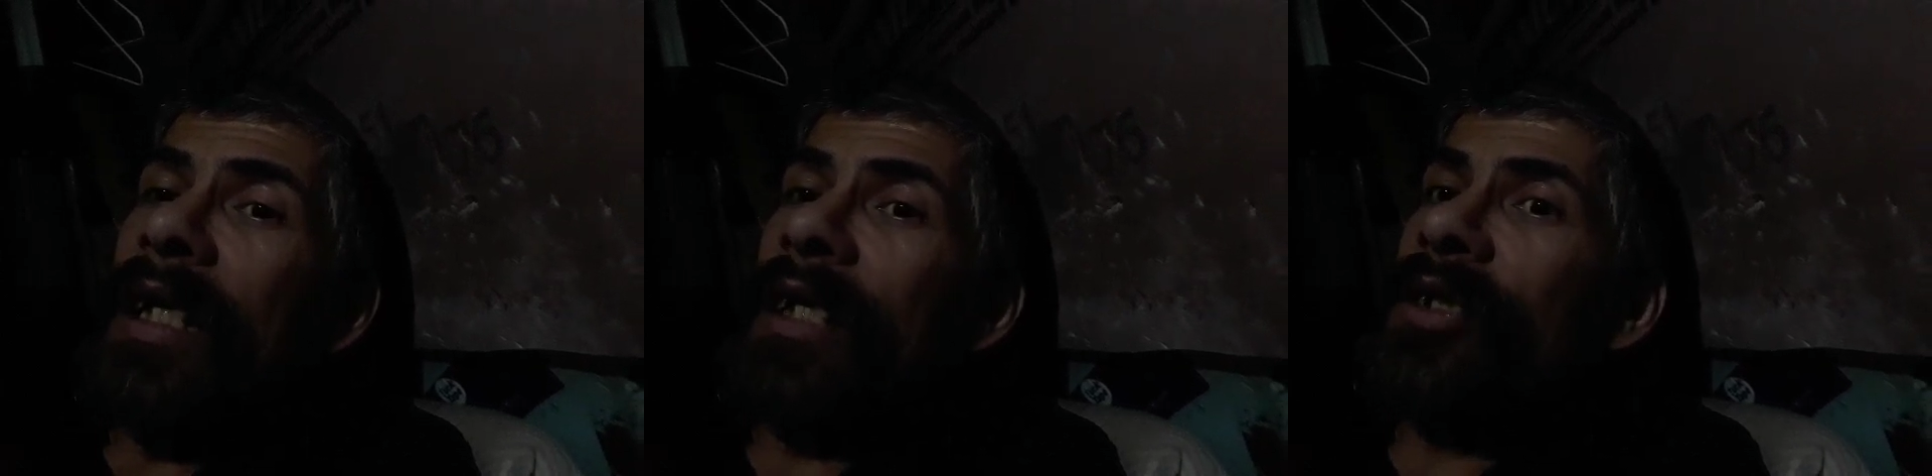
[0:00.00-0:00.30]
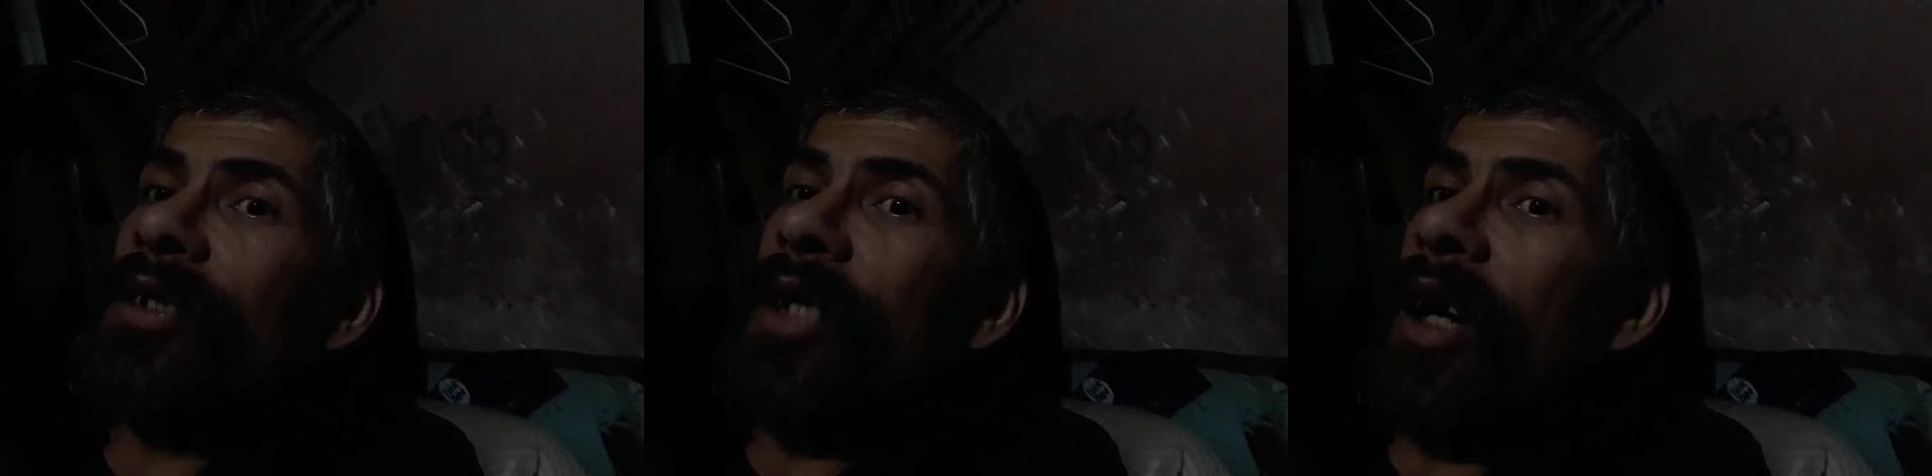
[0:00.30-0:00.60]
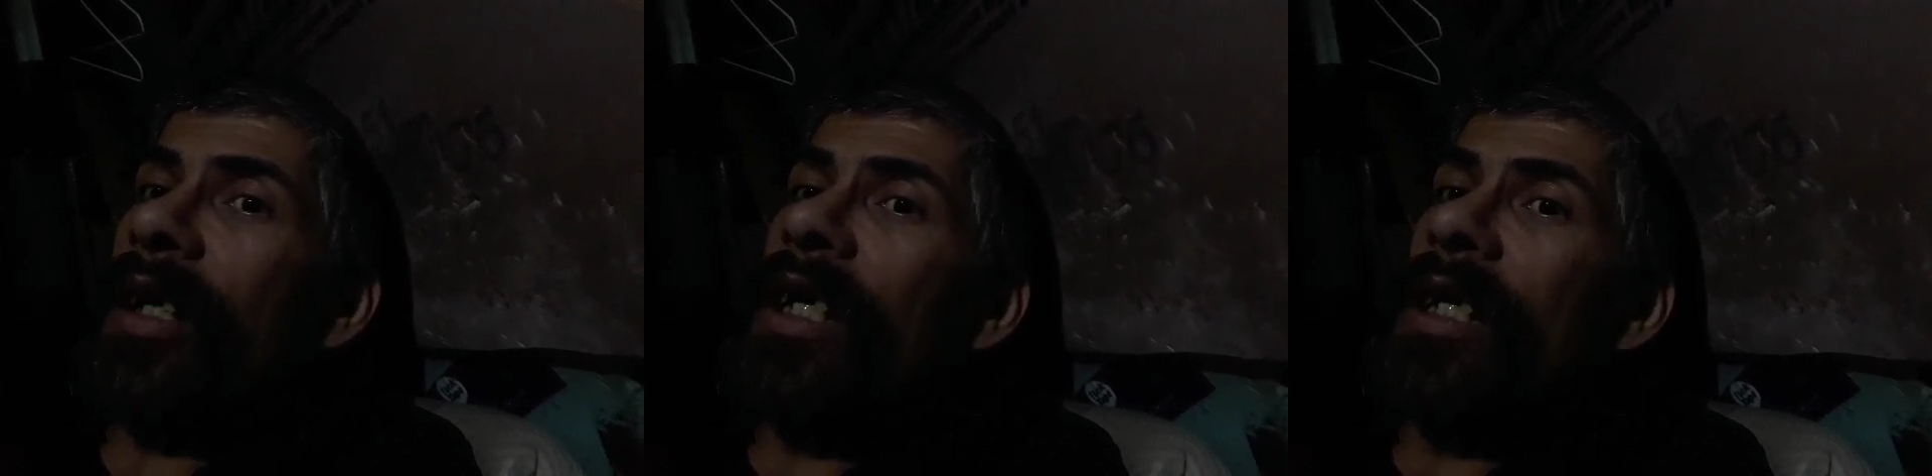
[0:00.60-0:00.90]
is
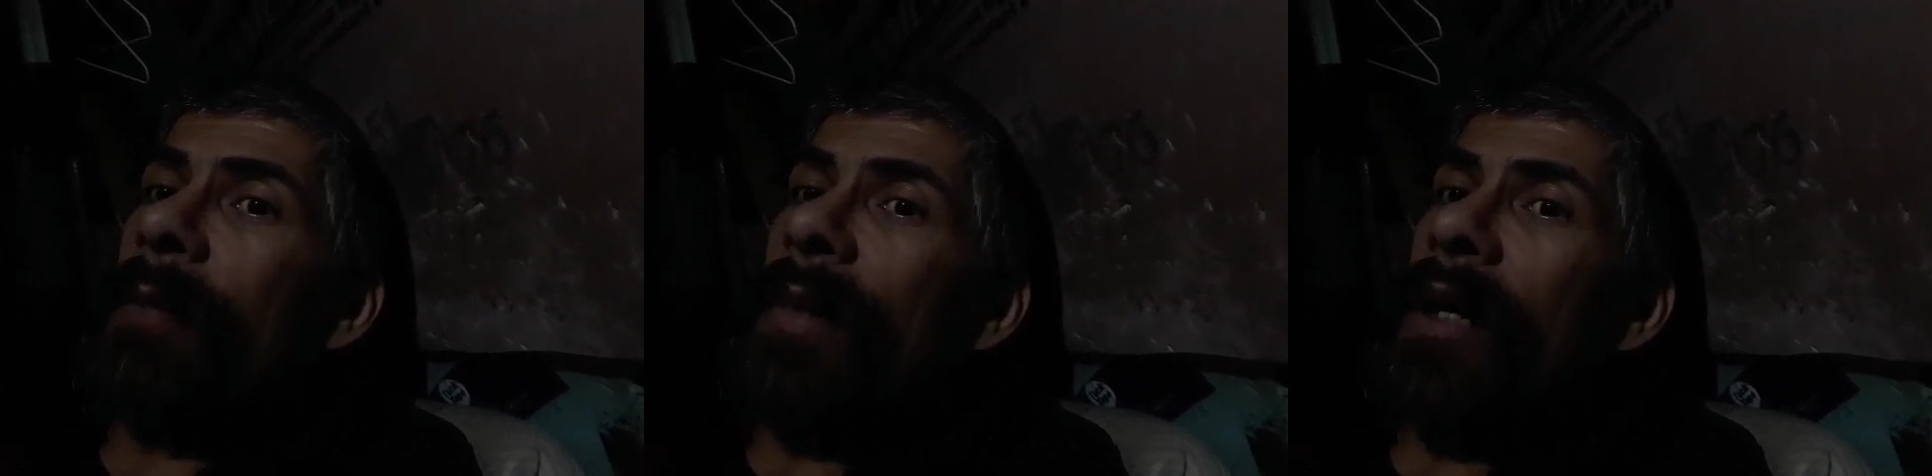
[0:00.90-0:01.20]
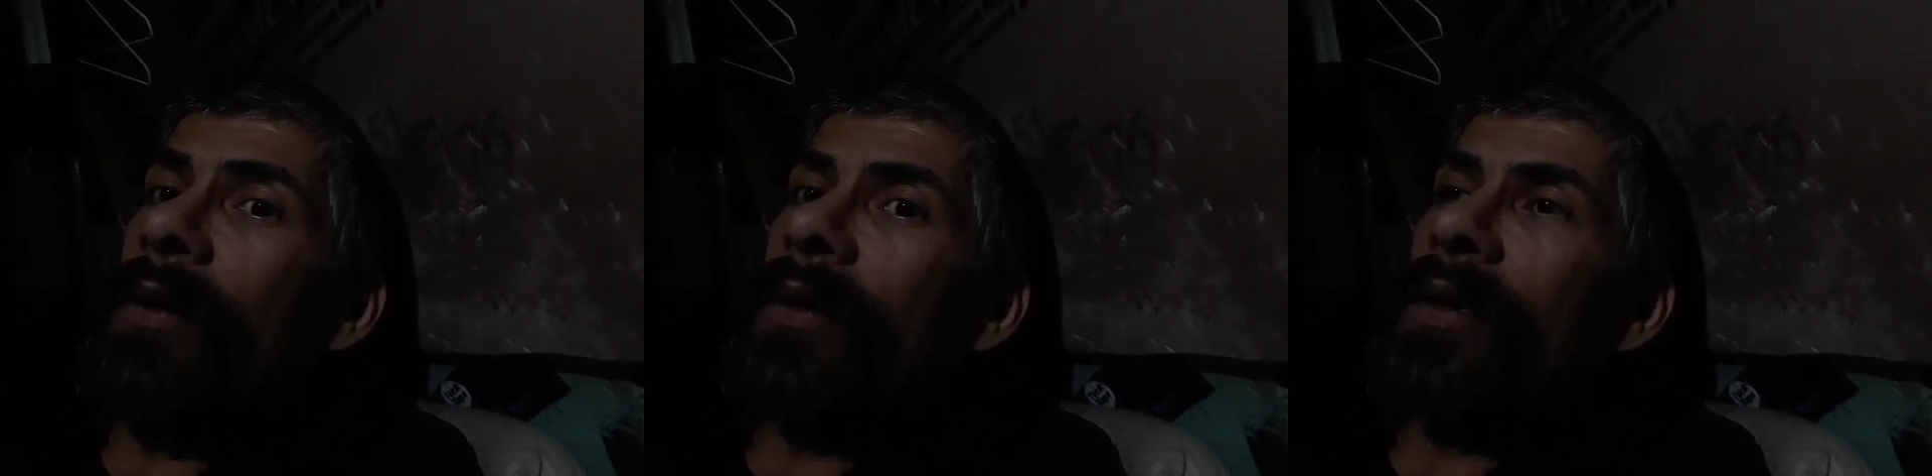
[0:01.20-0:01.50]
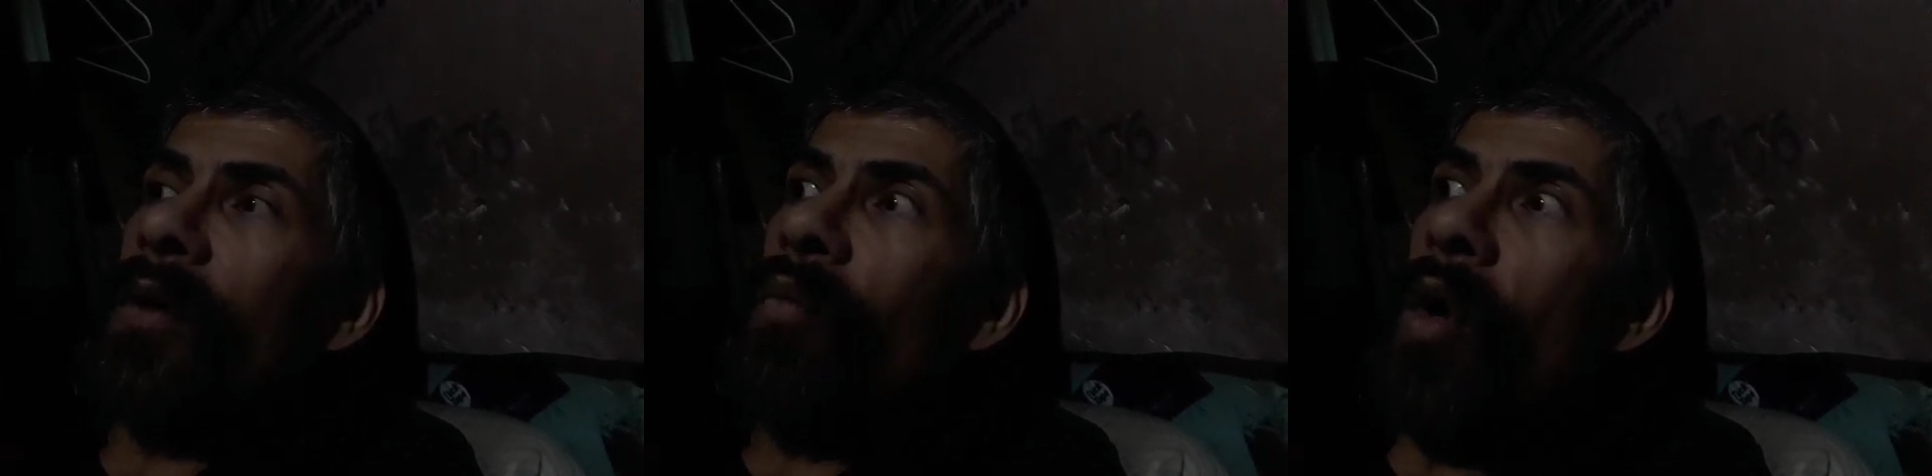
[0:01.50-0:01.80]
talking about
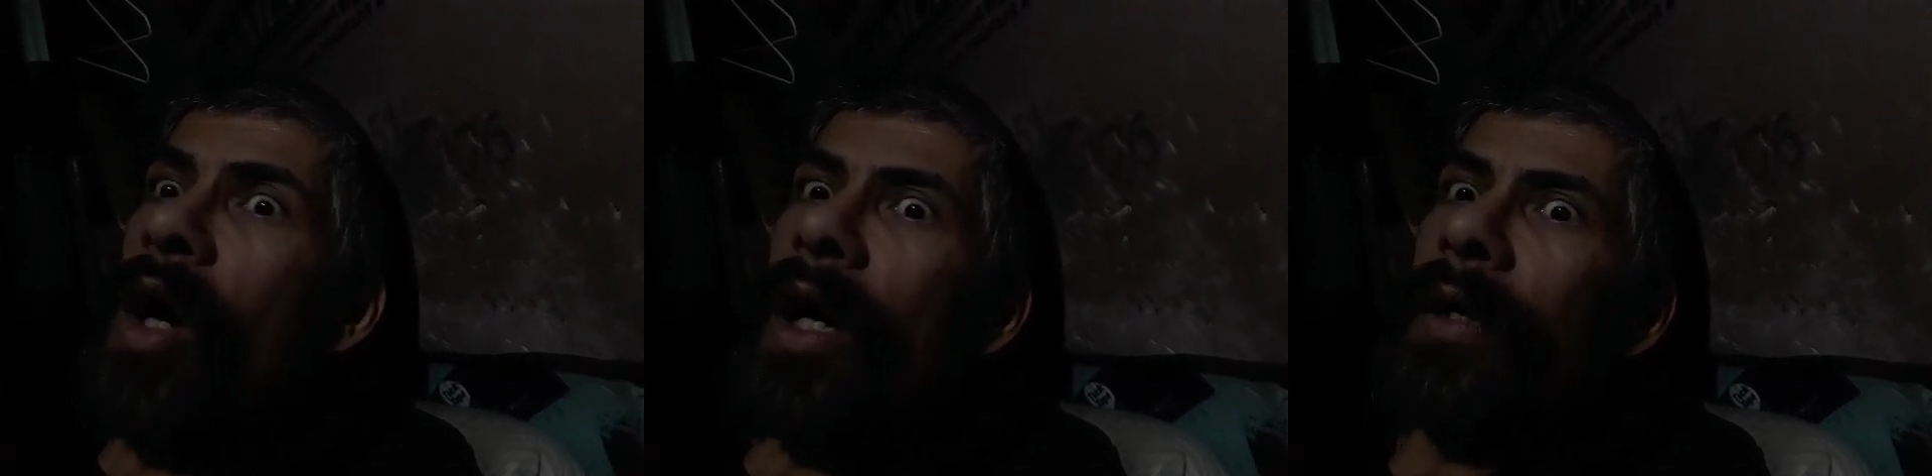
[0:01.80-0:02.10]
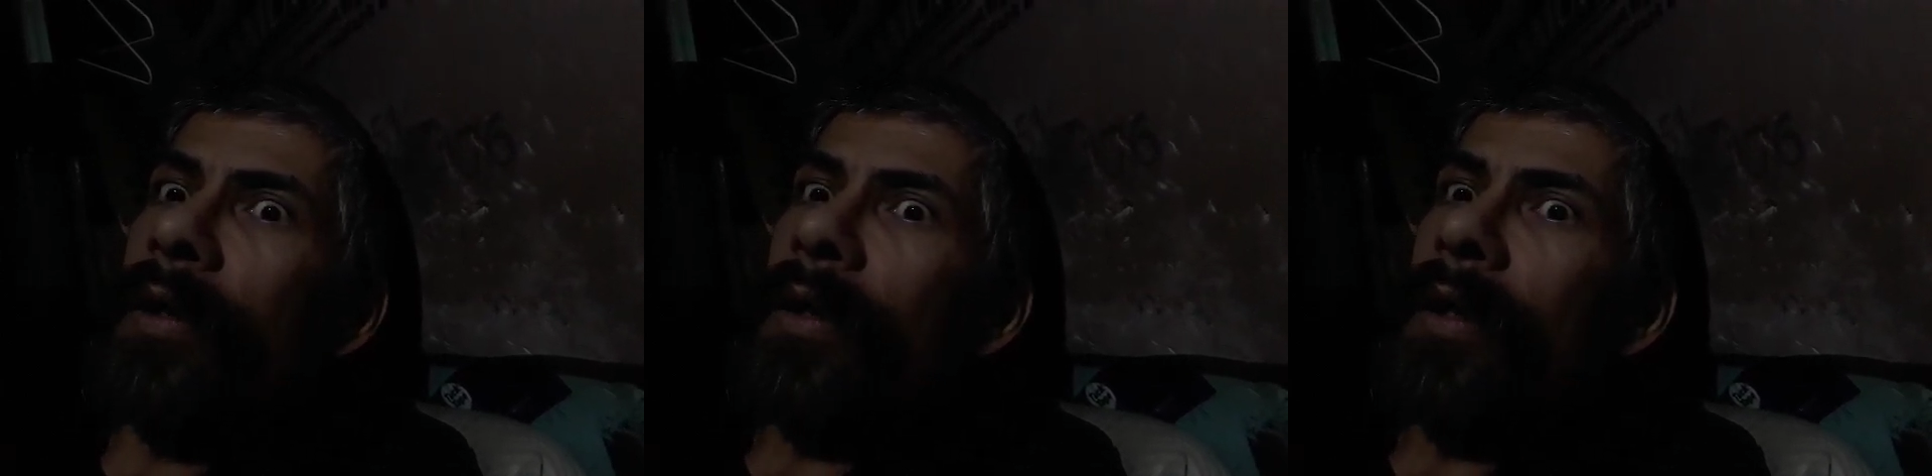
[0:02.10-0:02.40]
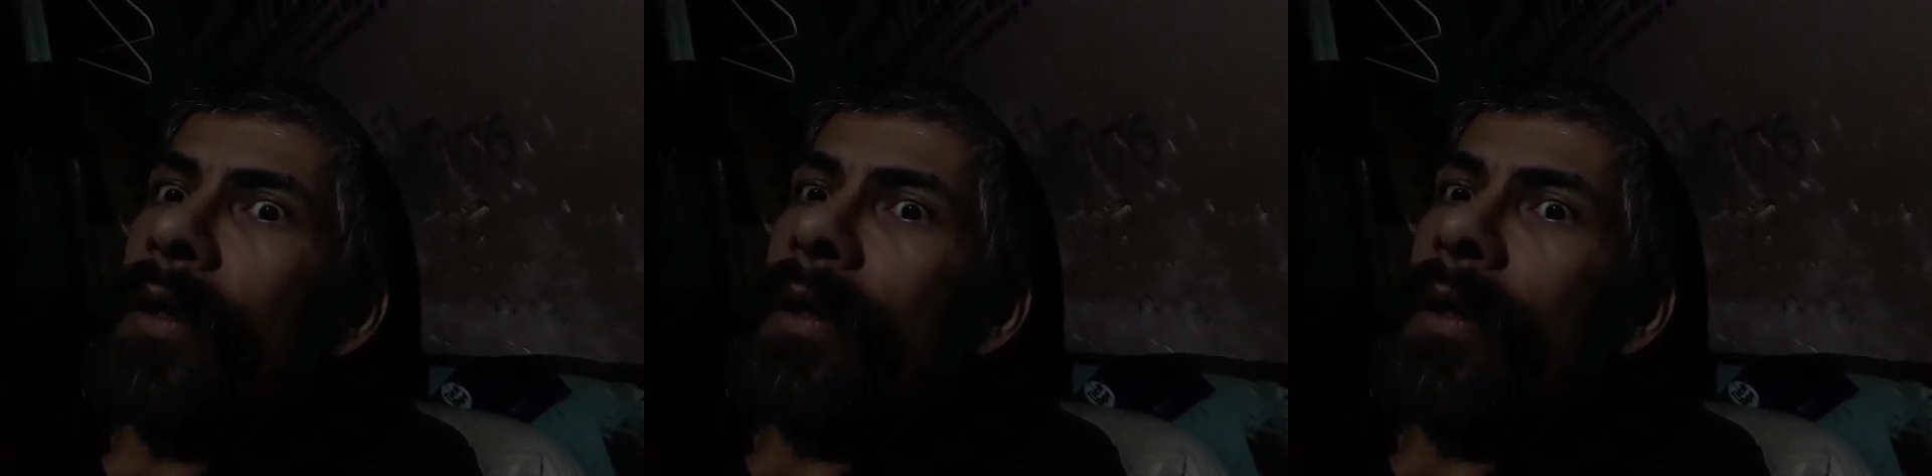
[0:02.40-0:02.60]
the water.